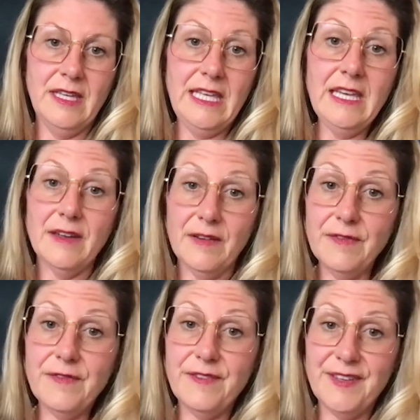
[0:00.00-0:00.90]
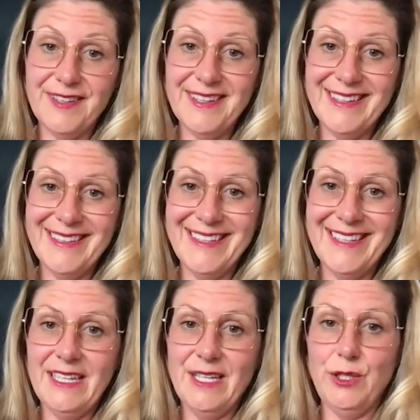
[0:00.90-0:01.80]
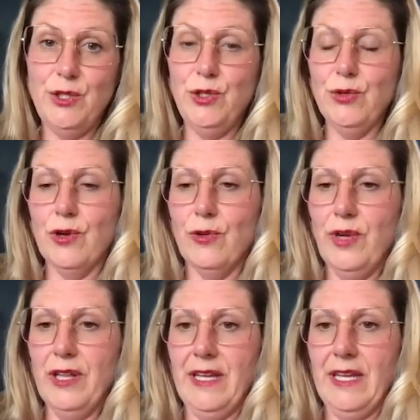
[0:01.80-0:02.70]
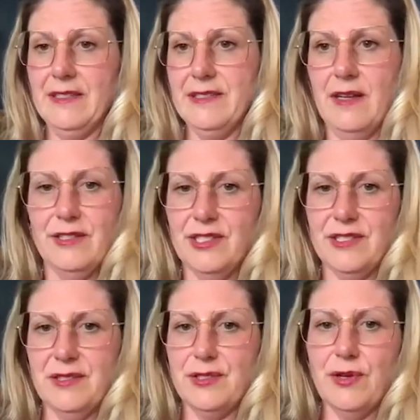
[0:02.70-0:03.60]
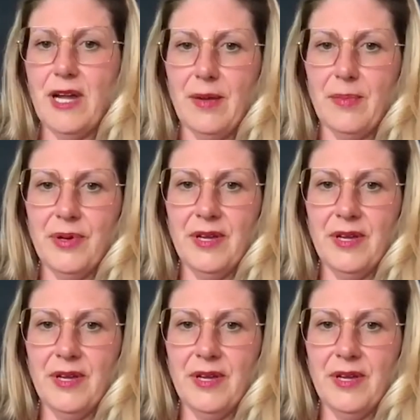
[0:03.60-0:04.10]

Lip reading: If you're willing, it's not just the trip.